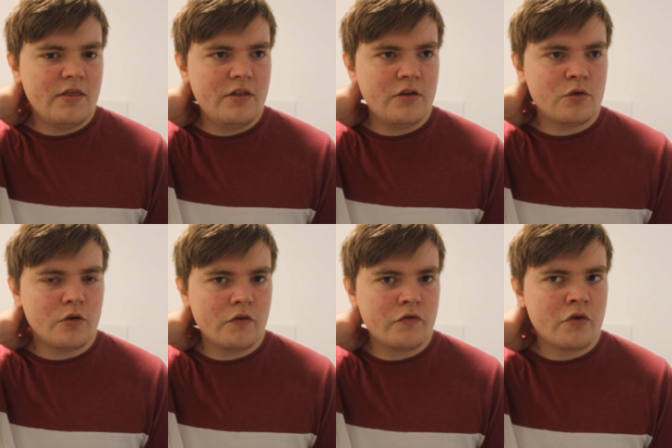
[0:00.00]
the
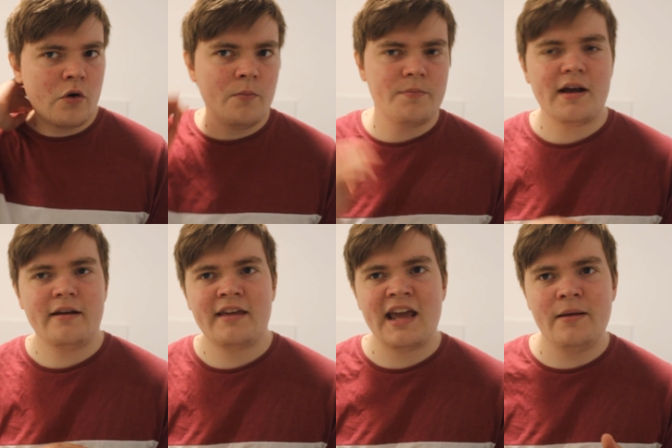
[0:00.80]
sort of
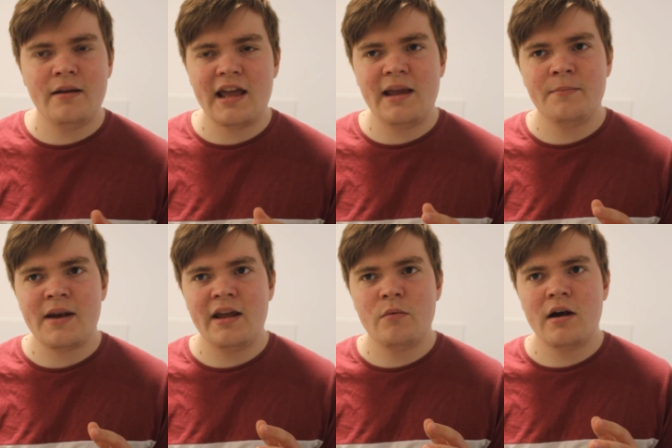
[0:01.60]
combat game
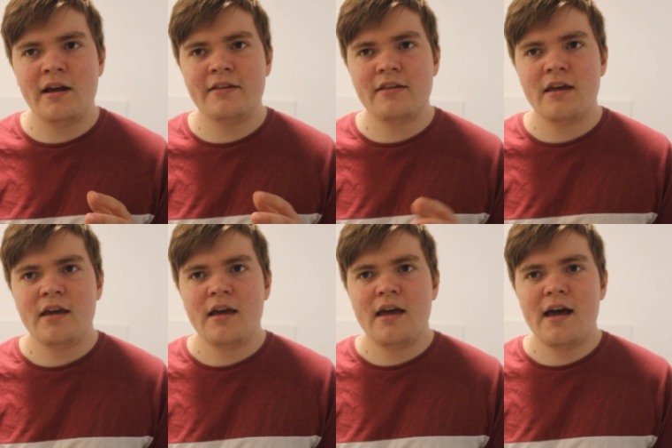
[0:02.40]
gameplay wise
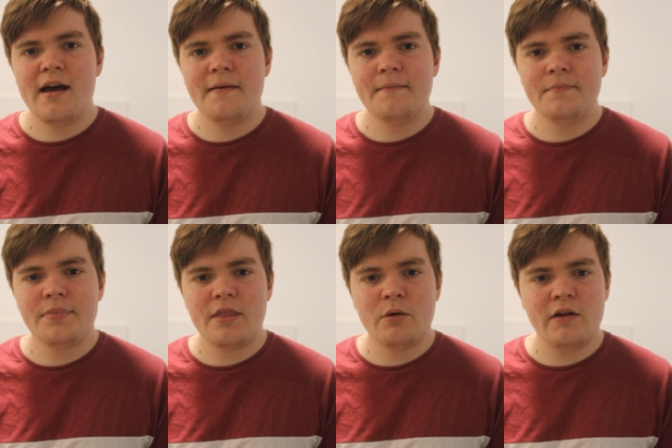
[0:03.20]

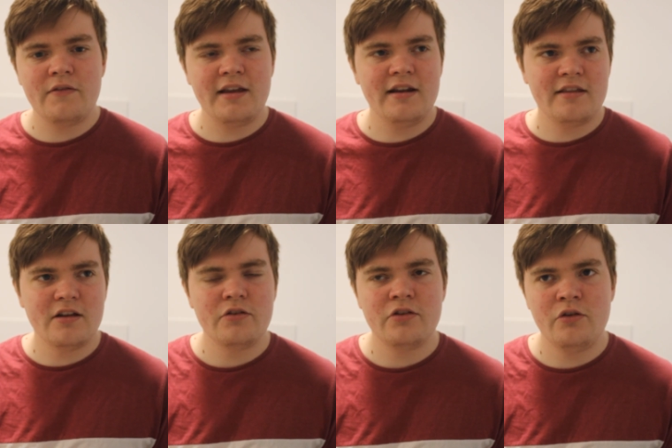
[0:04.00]
um, that we have seen in
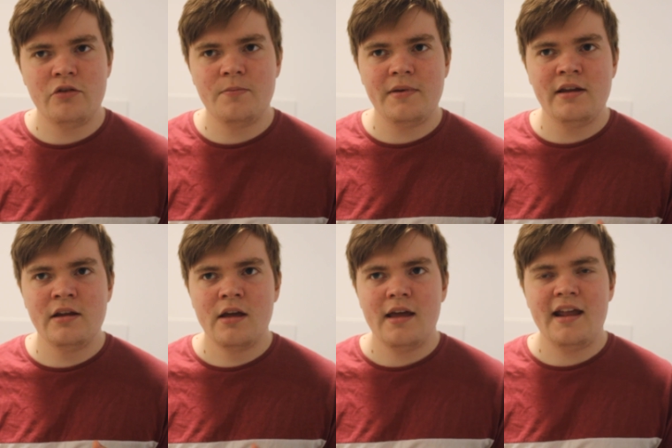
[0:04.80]
Zelda 2 to be
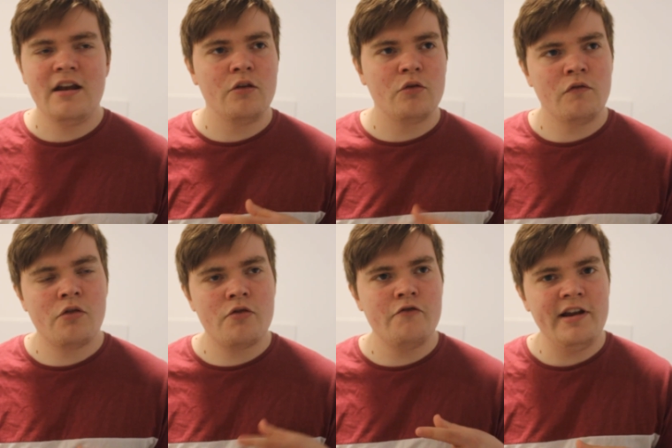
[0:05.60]
in a sort of
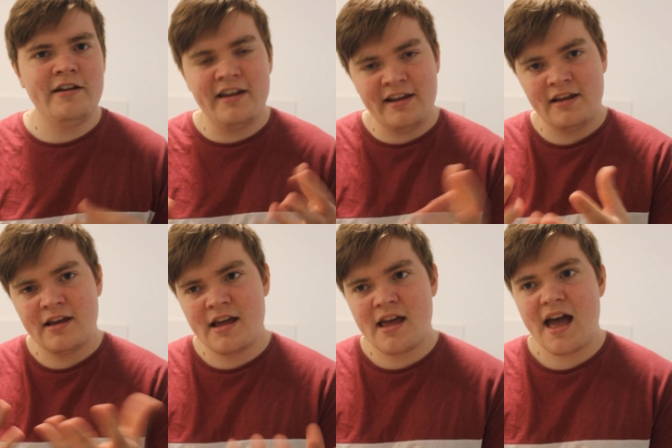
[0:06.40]
3D
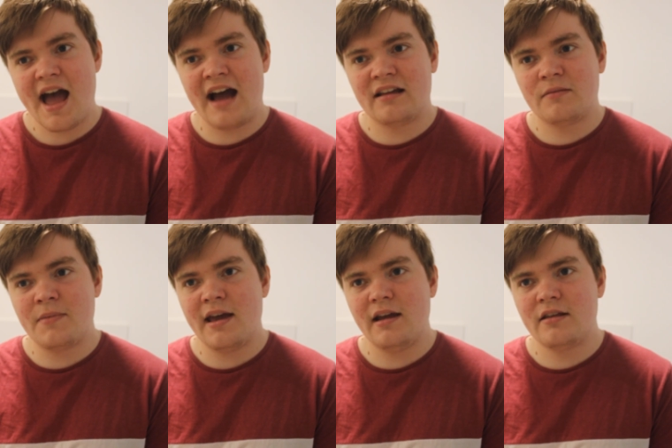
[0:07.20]

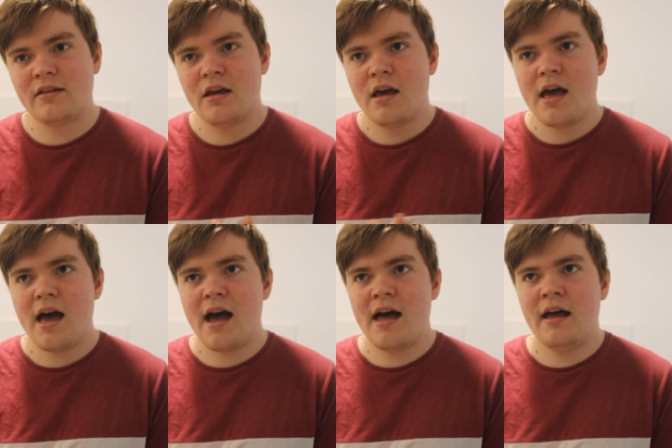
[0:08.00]
aspect.
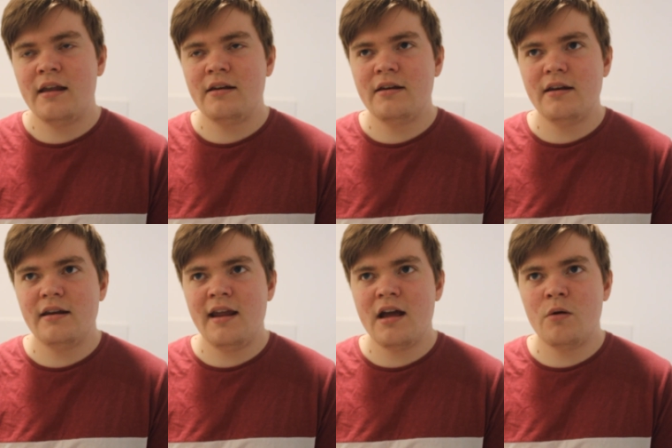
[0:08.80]
And
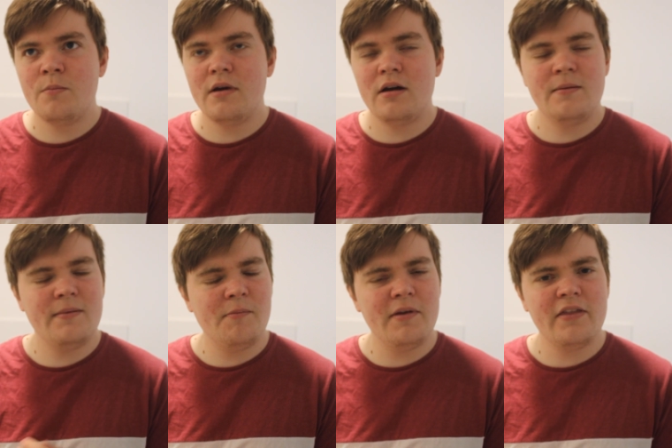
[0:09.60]
yeah, um, uh,
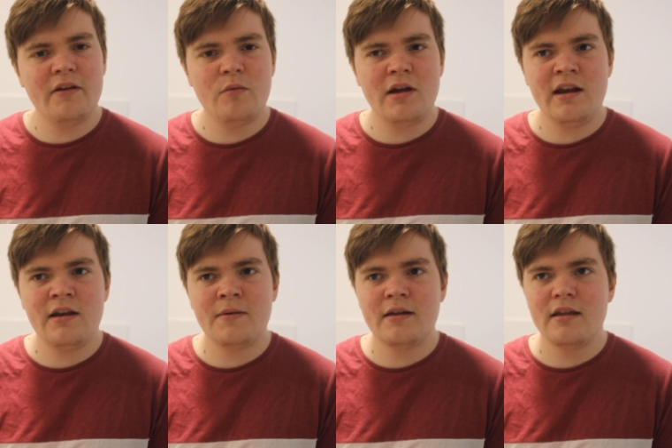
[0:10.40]
it'll be something weird,
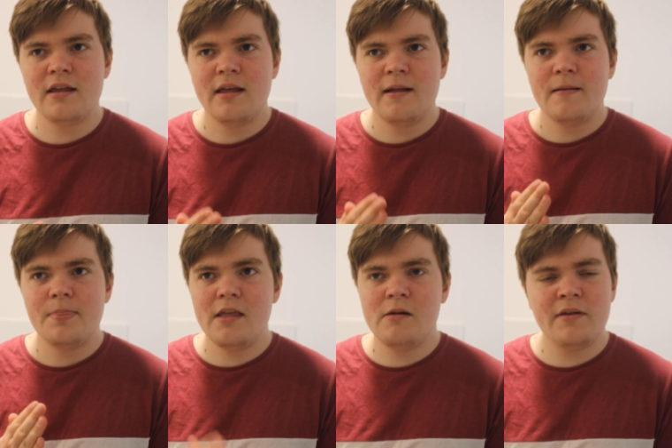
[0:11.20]
but
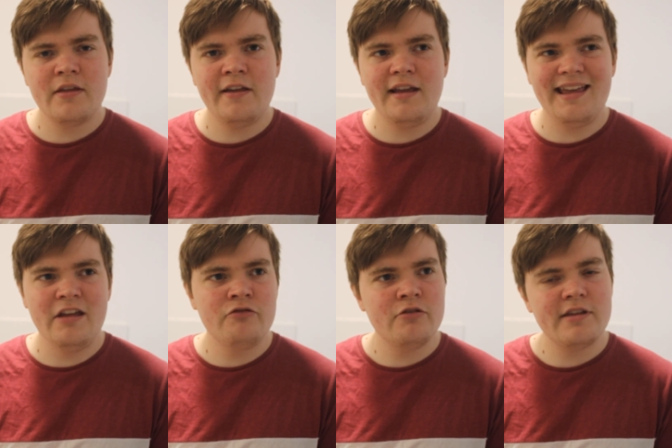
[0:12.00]
it'll be something
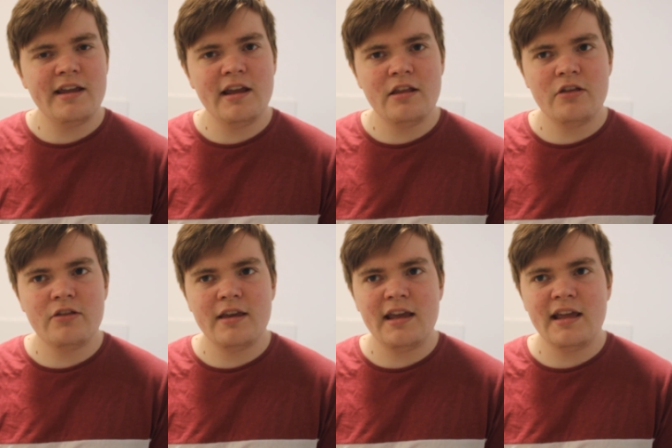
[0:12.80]
interesting to
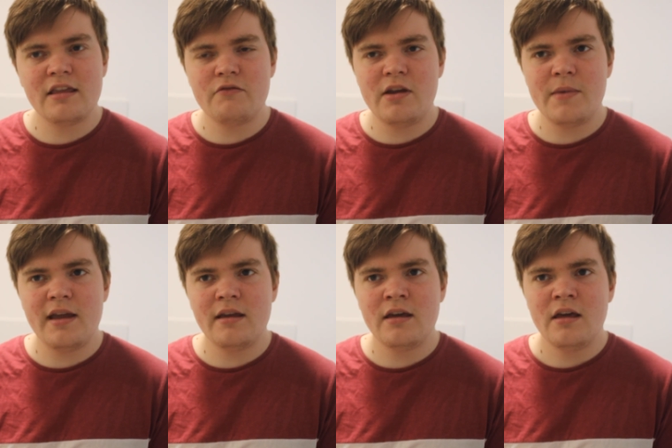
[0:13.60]
see as a
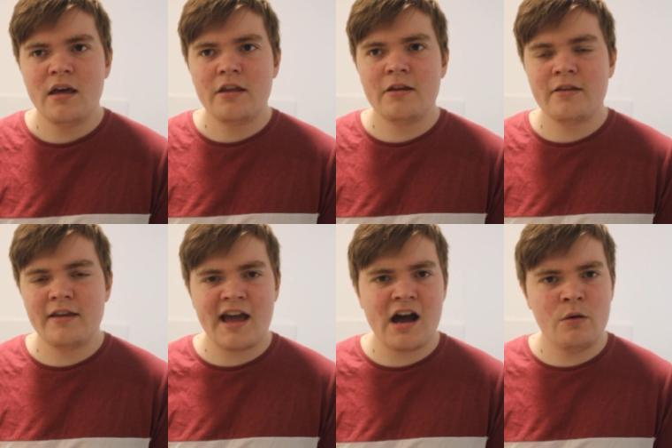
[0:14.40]
remake, just to
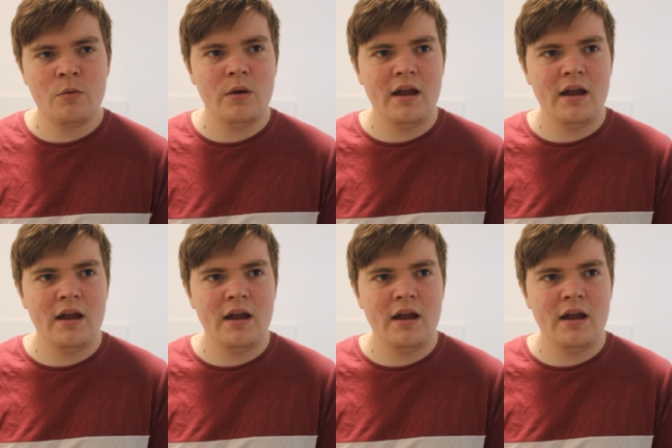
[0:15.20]
see how